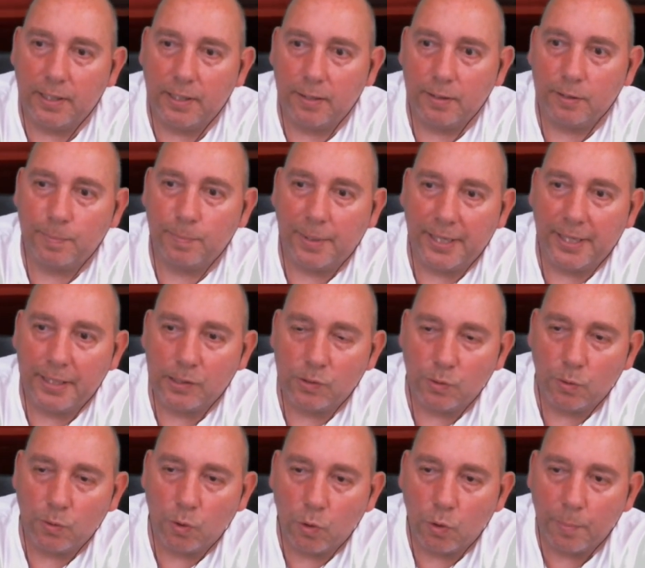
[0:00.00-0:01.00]
explains
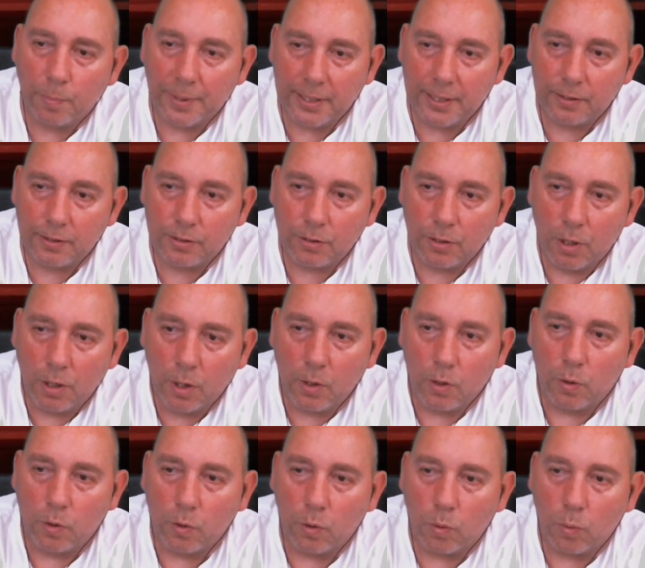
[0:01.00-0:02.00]
orbits,
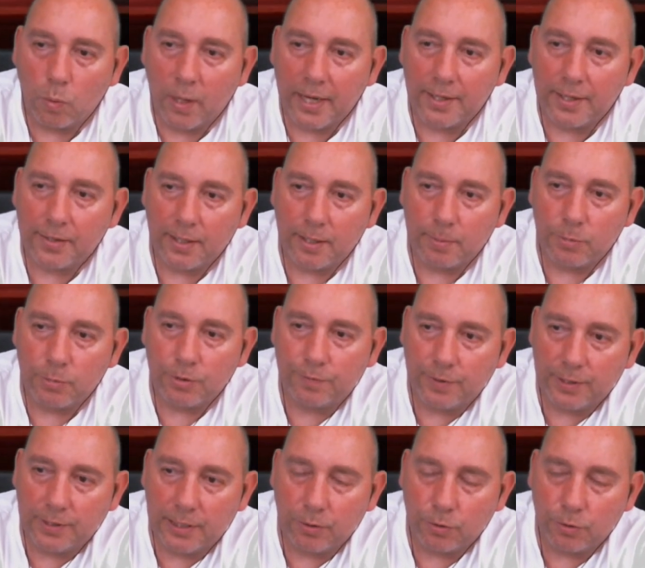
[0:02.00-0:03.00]
or why the
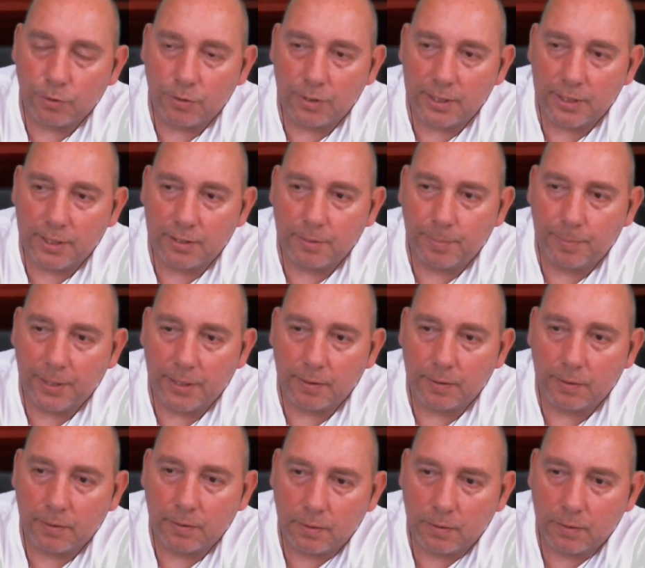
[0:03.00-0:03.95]
atmosphere doesn't disappear?